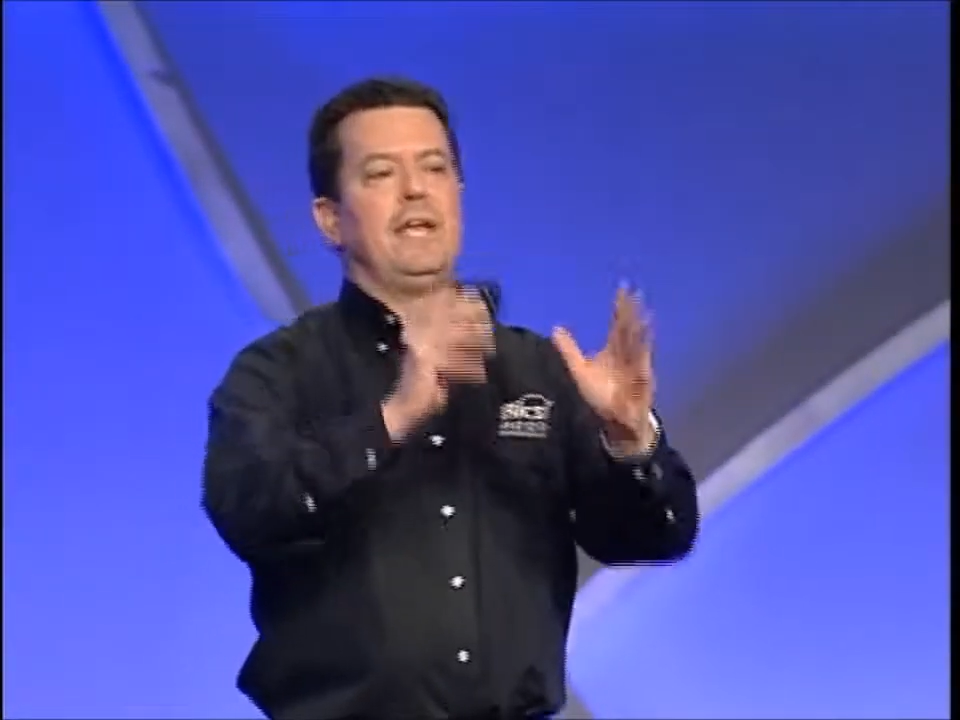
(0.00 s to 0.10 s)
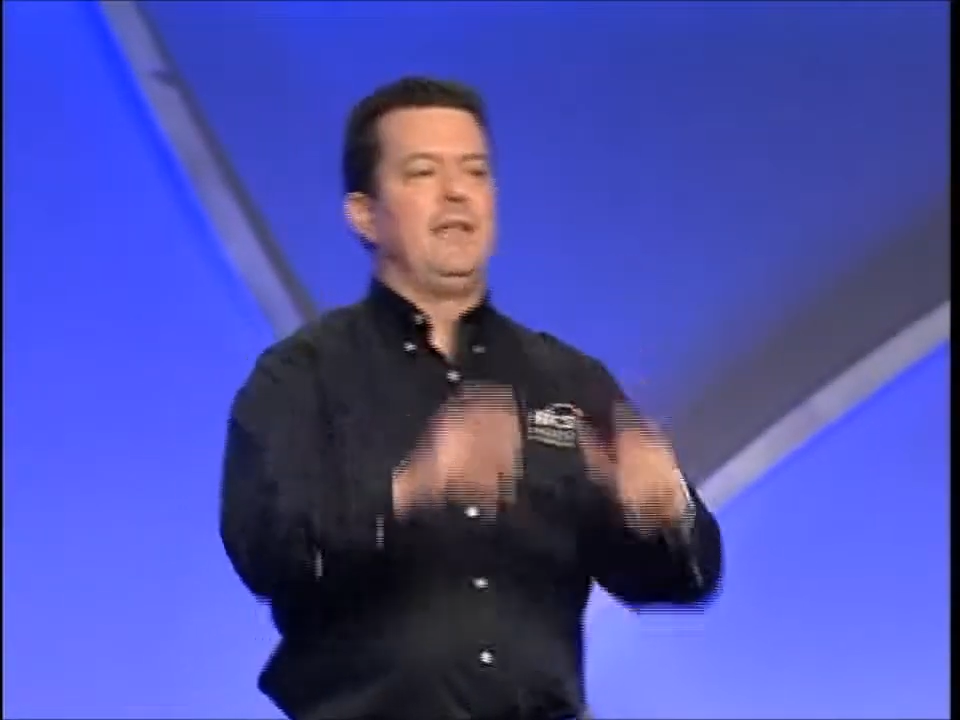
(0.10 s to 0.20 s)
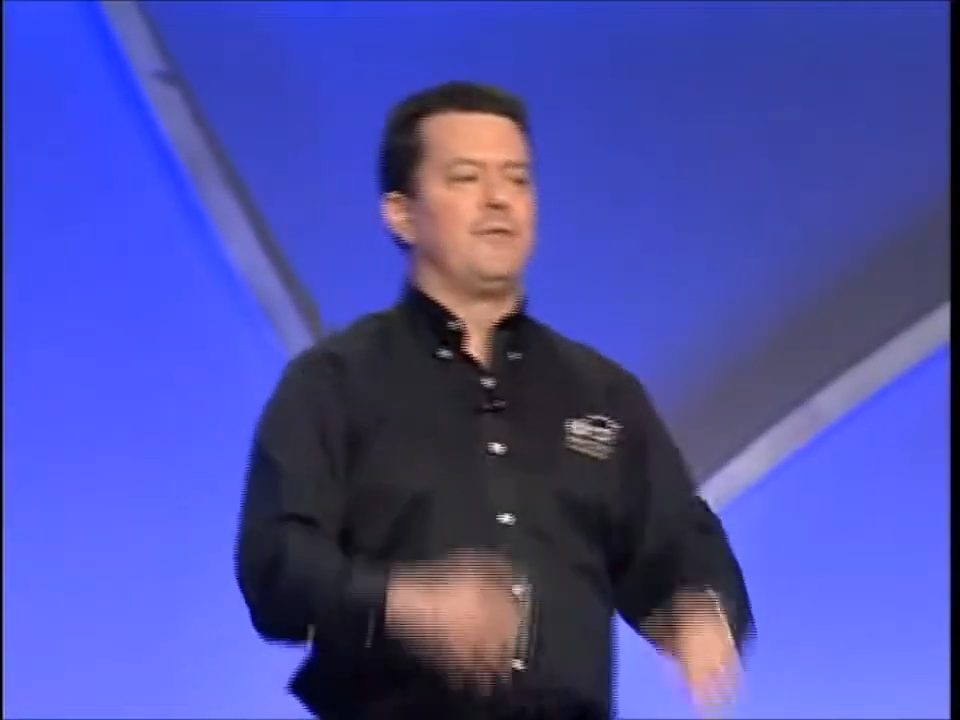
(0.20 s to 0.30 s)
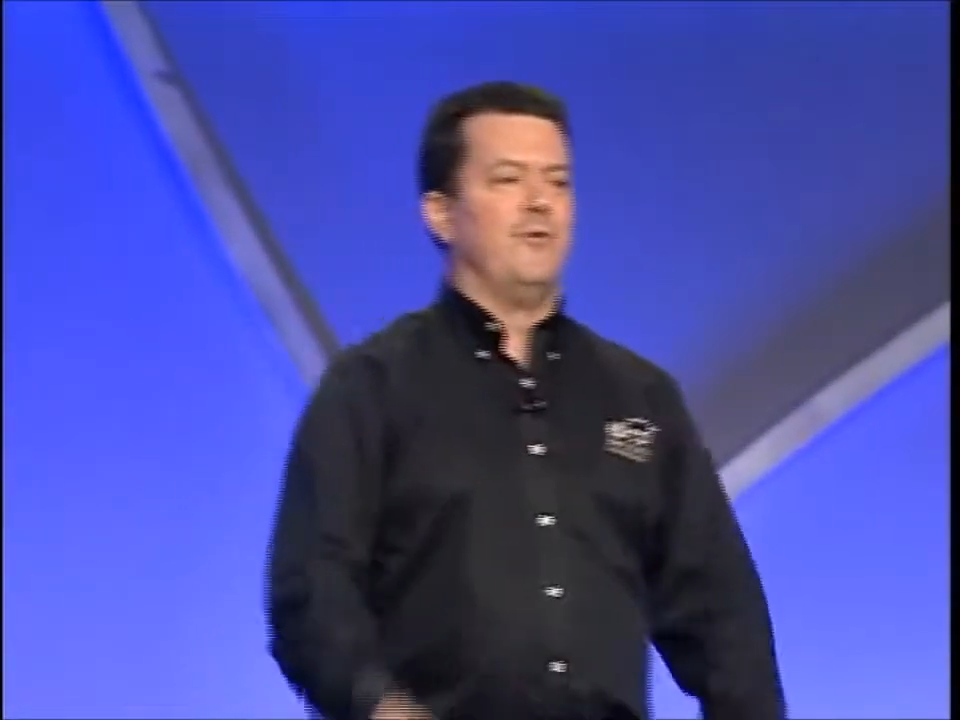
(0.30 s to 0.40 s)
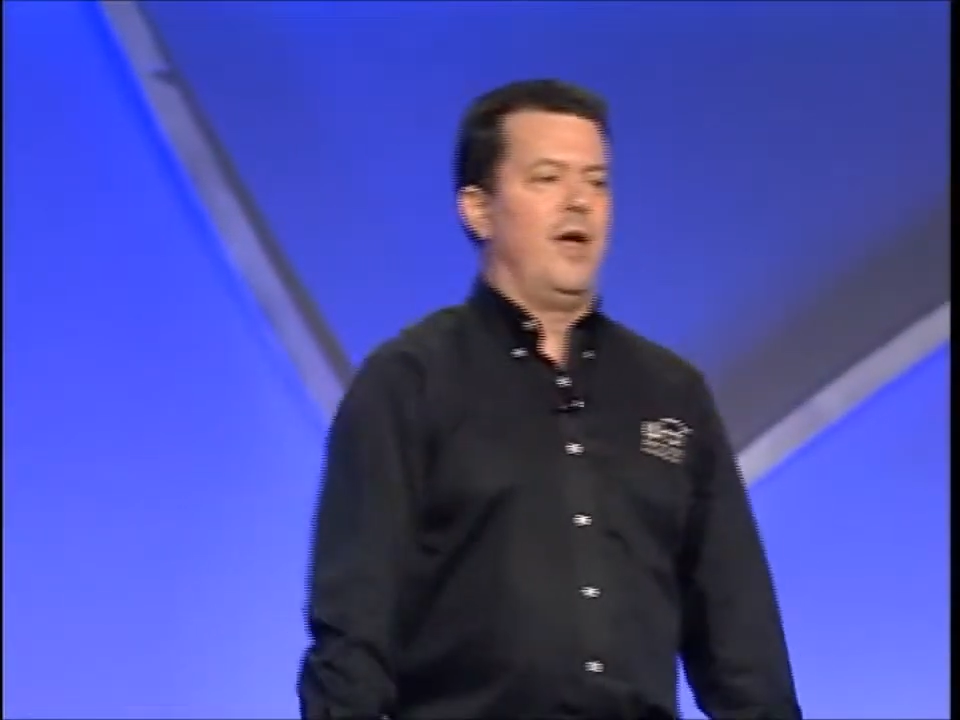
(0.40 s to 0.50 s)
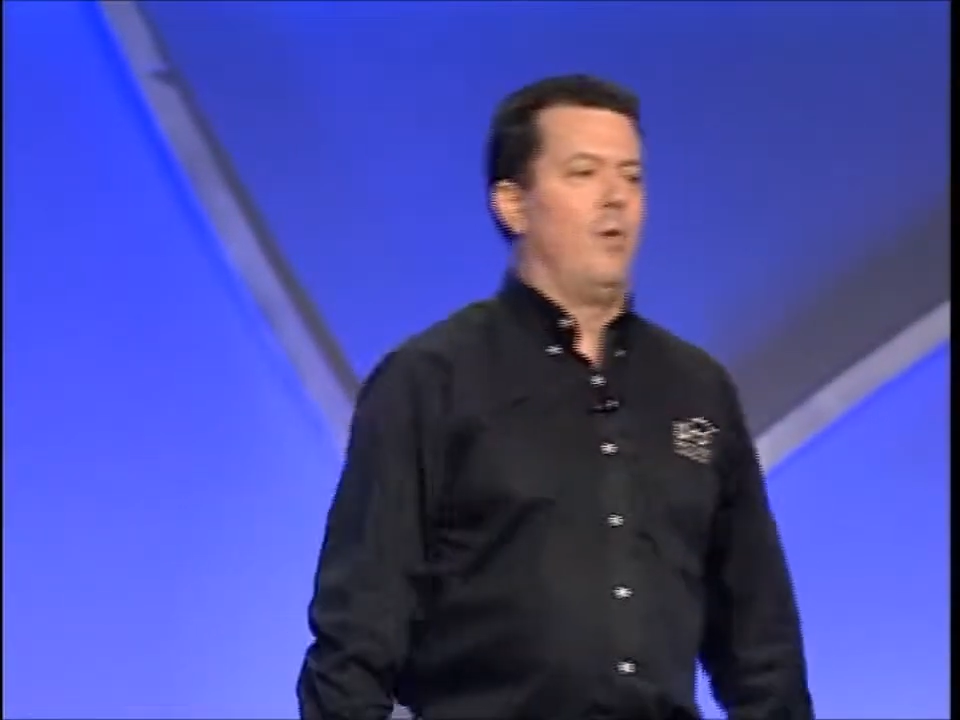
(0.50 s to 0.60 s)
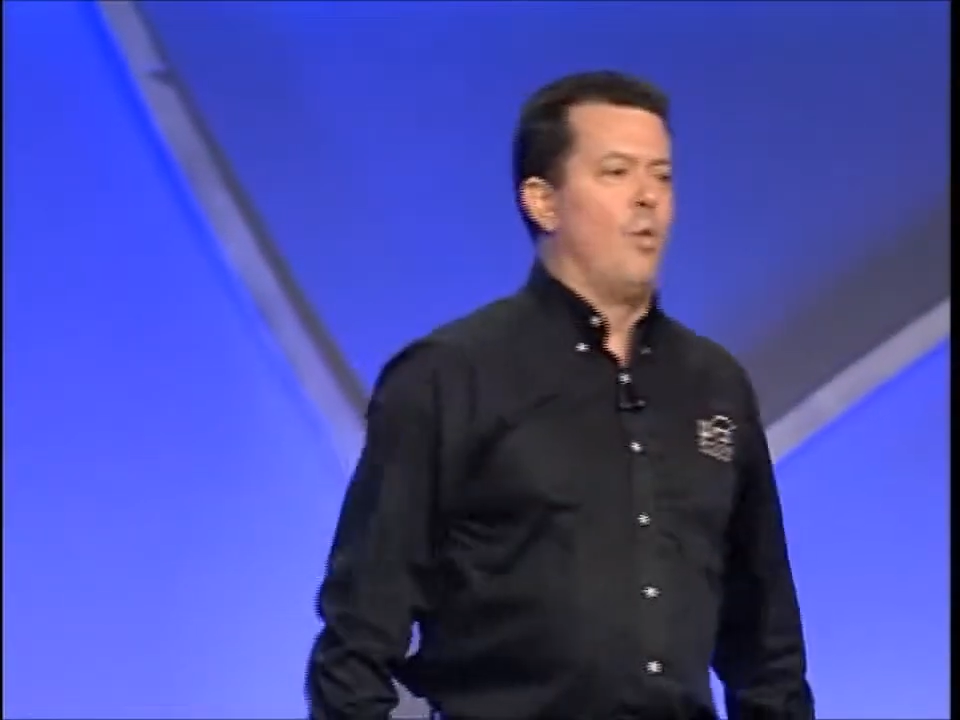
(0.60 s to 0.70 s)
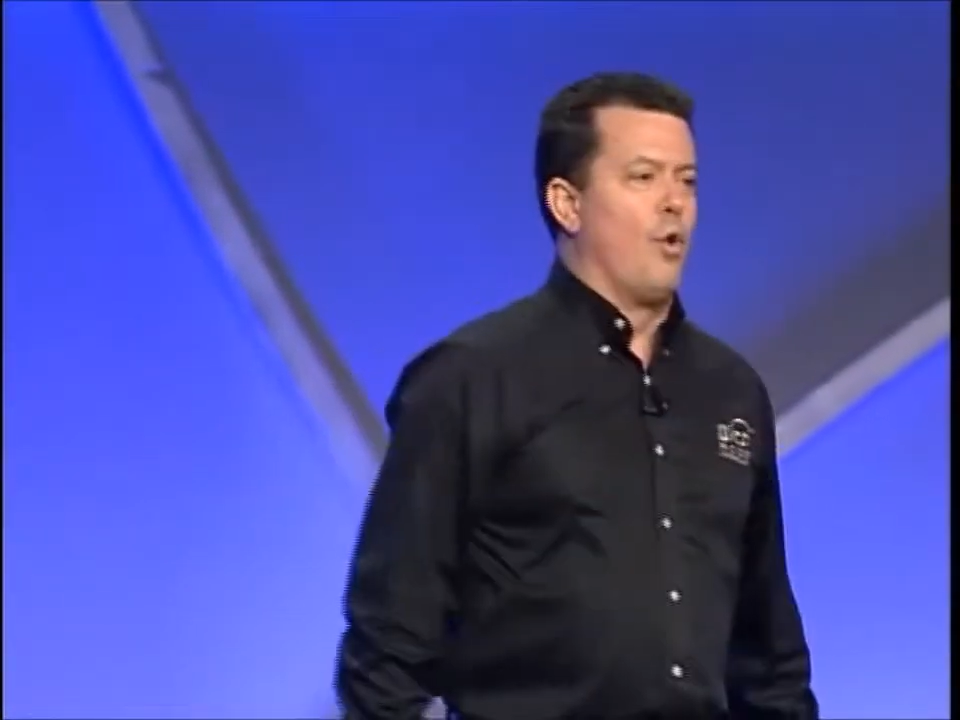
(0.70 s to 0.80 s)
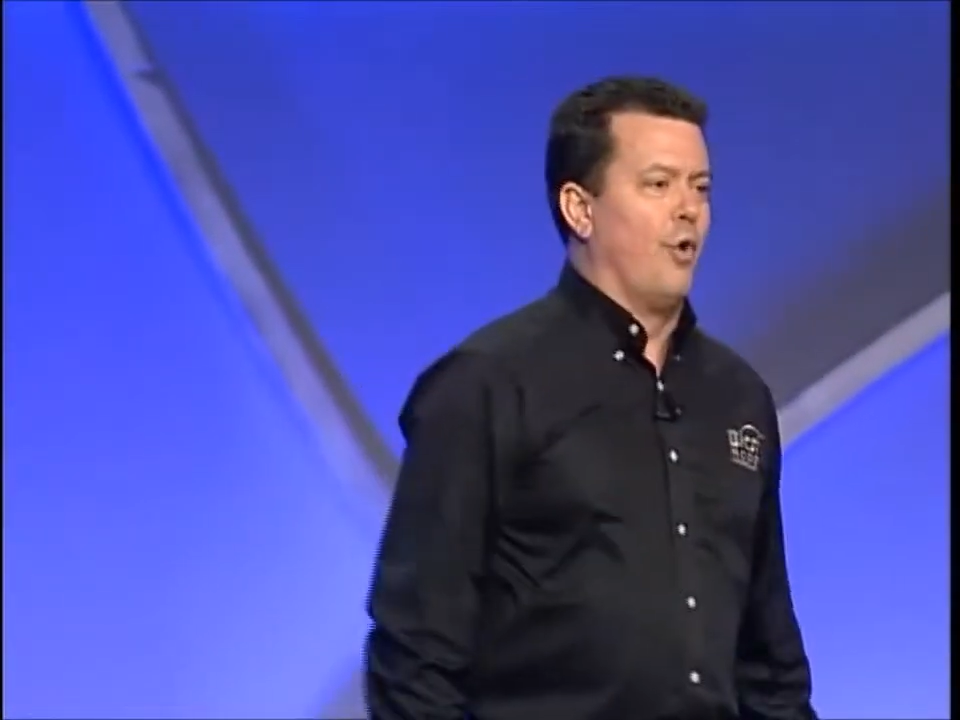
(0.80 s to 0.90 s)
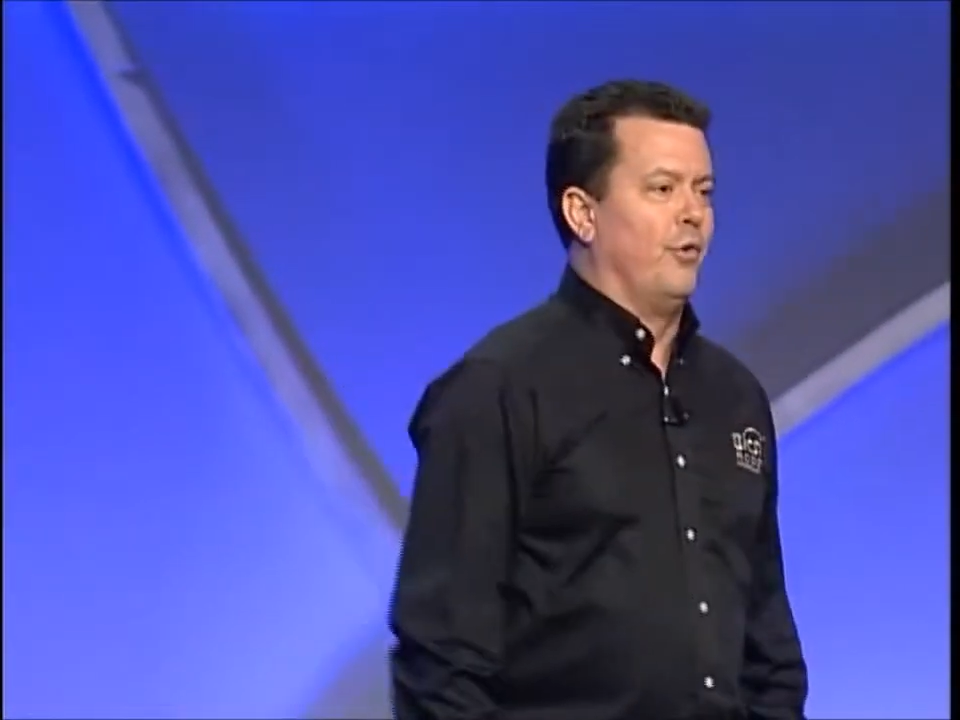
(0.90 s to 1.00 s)
Ethernet
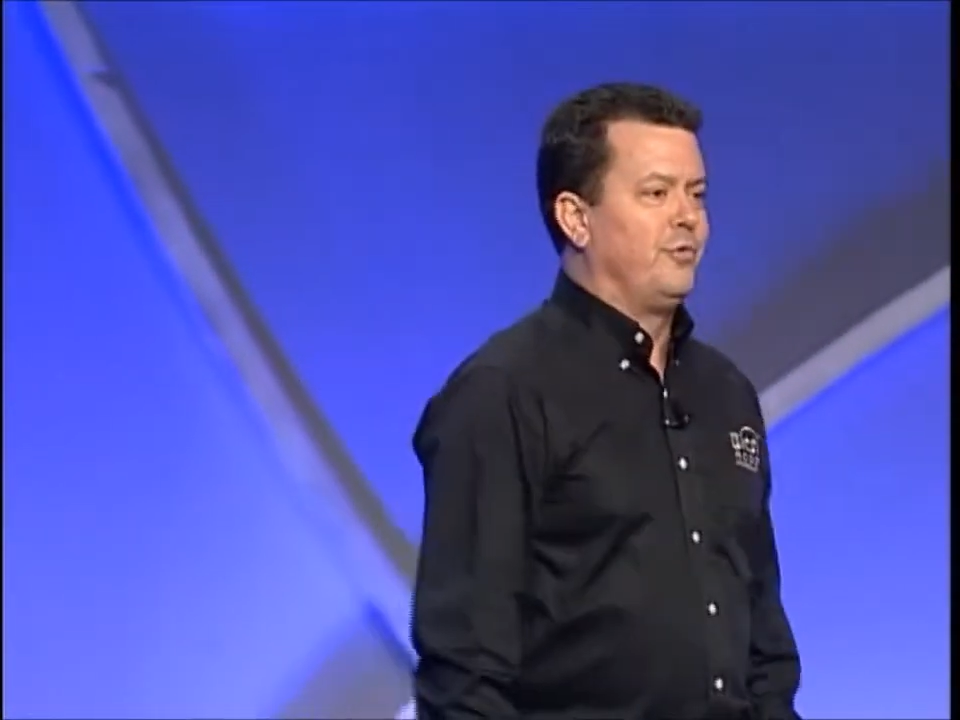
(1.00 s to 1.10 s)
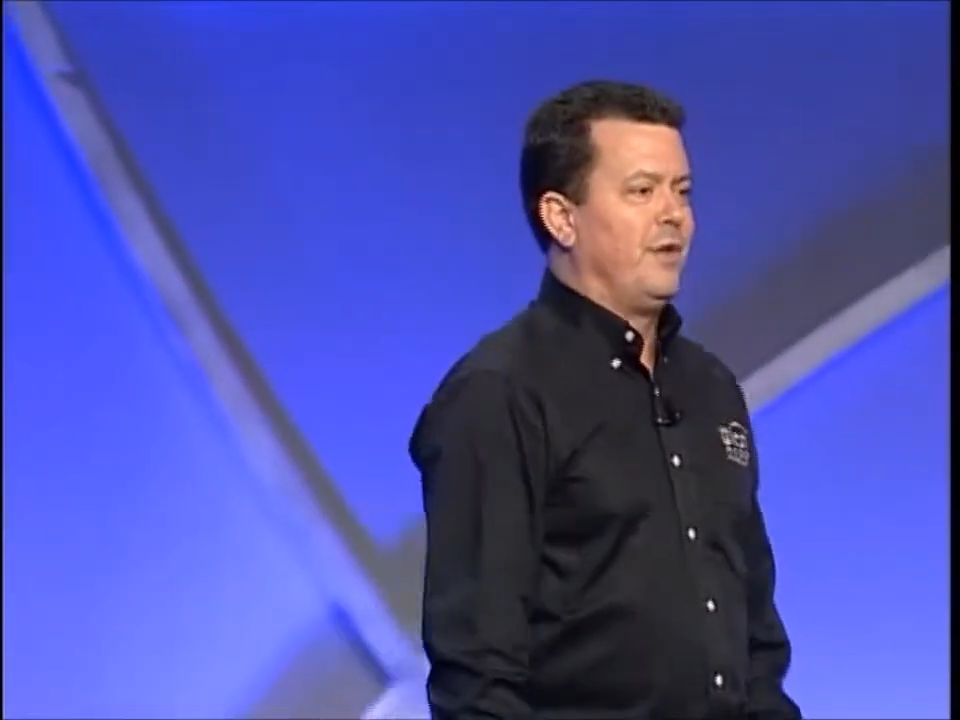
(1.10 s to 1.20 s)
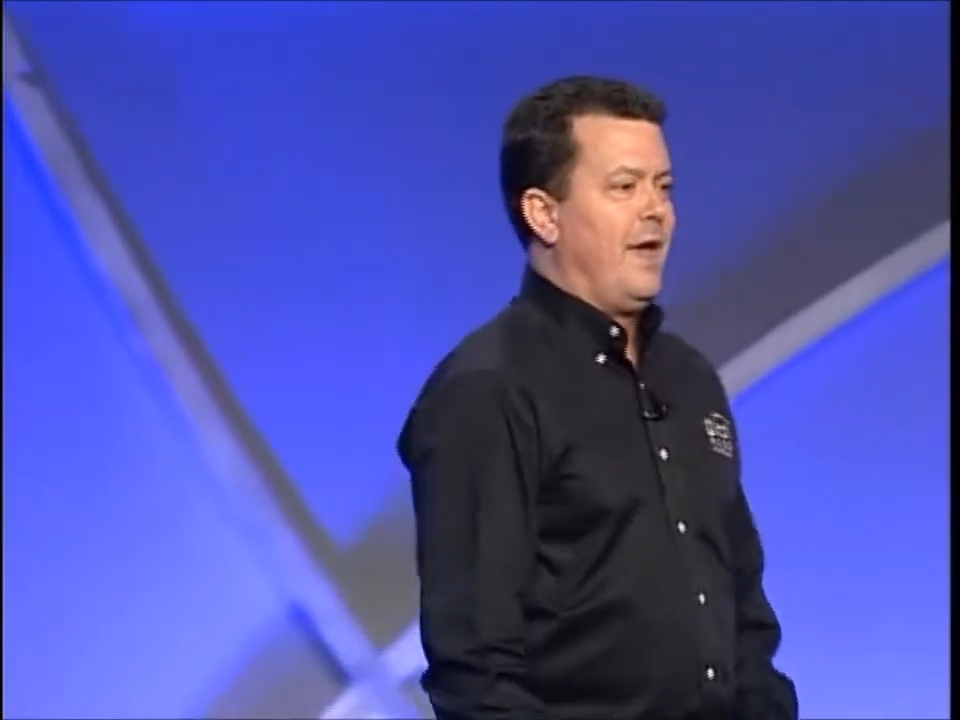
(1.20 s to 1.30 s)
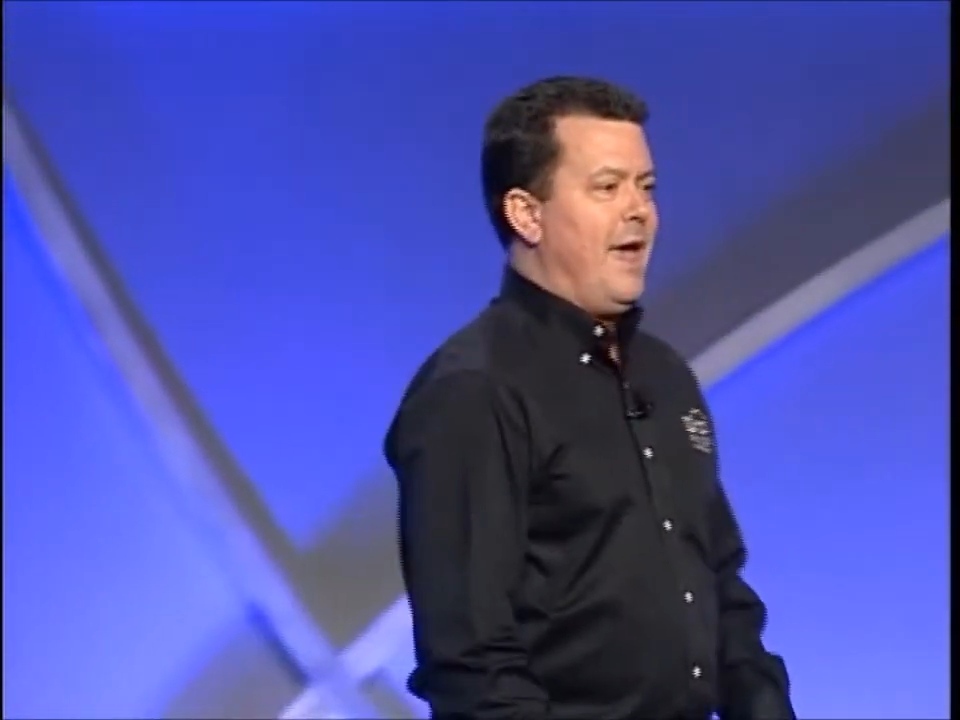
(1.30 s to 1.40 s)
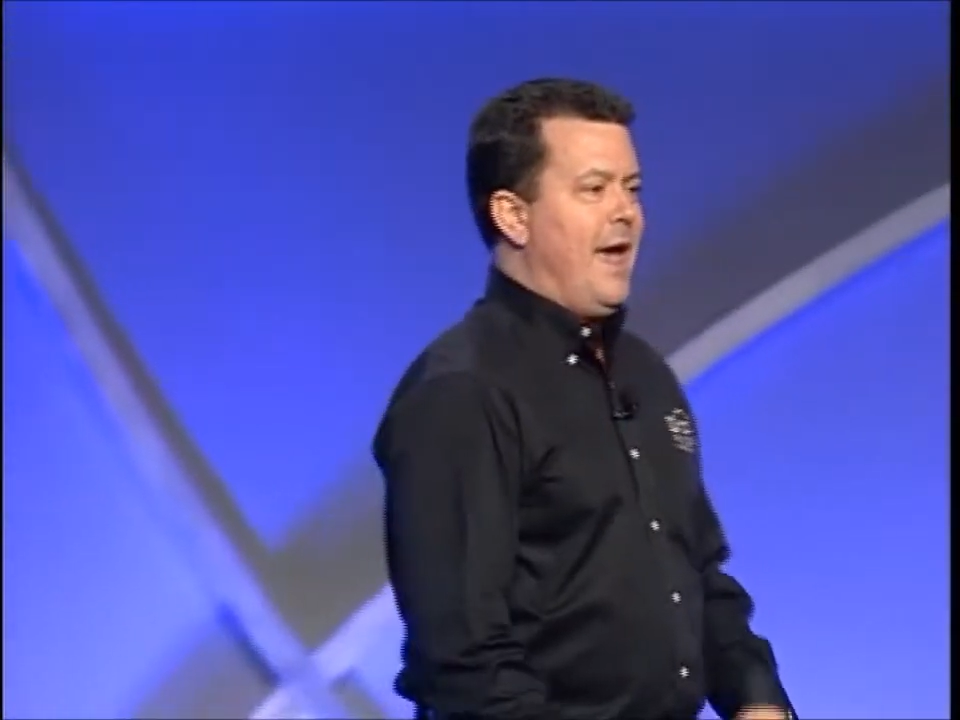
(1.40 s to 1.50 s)
wars.